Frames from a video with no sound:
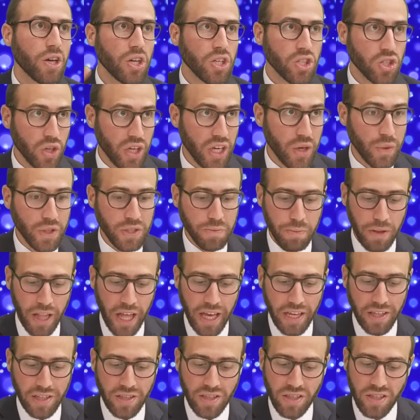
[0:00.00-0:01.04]
So he was
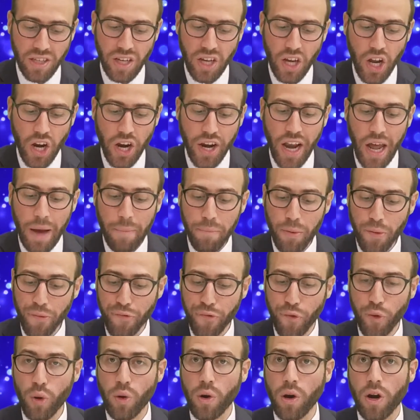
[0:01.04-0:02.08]
blessed. Number
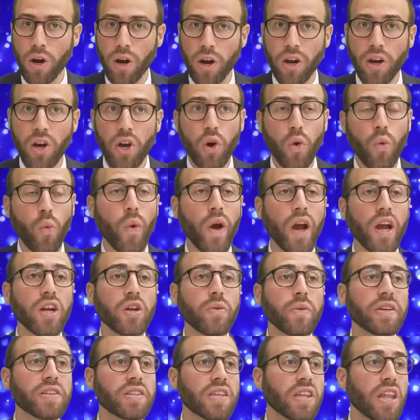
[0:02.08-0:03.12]
four, where
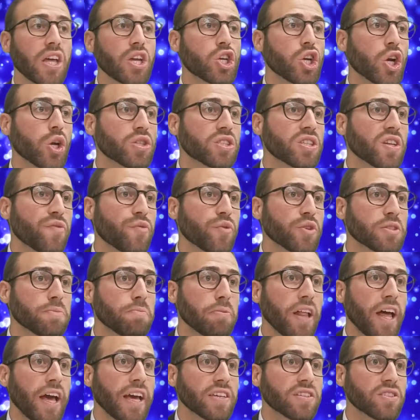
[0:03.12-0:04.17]
do we see that Joseph was
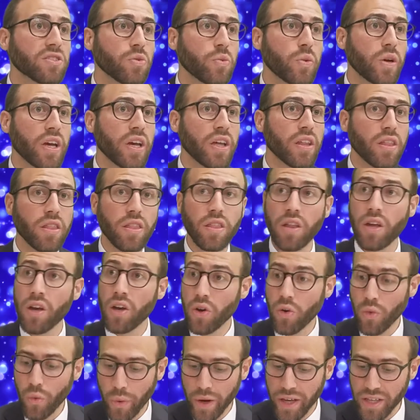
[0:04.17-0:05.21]
blessed with
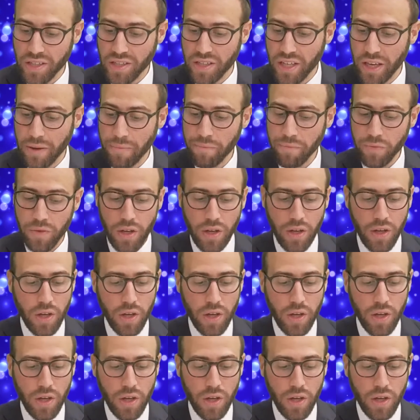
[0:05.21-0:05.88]
wisdom?